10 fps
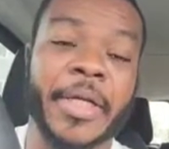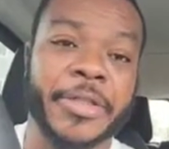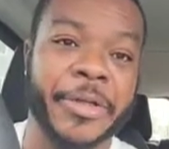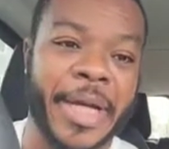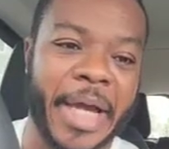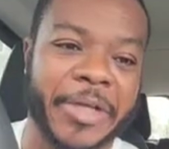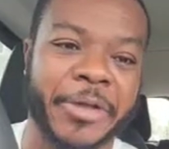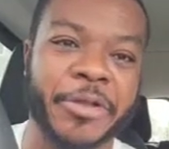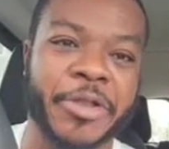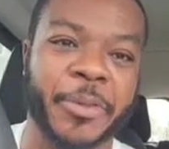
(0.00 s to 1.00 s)
Today I
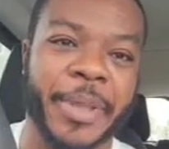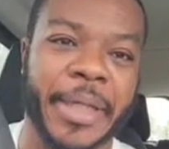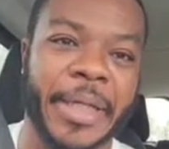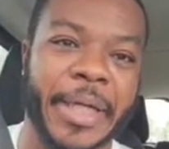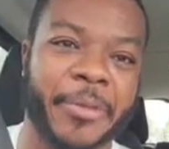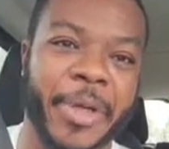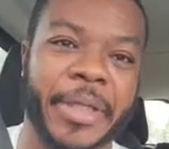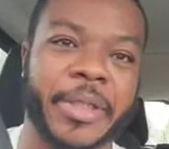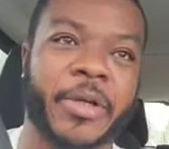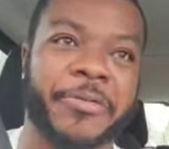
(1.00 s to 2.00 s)
choose to begin it with
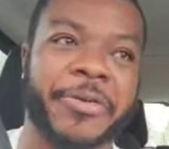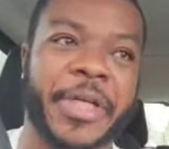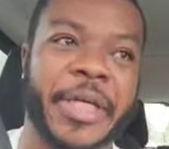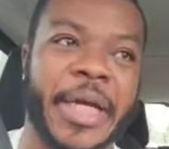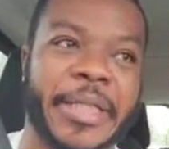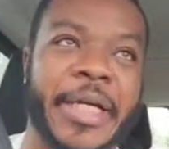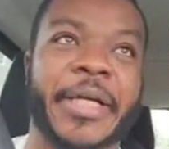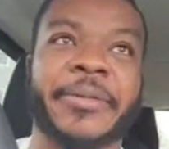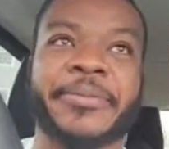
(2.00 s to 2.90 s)
Kofi Kinata.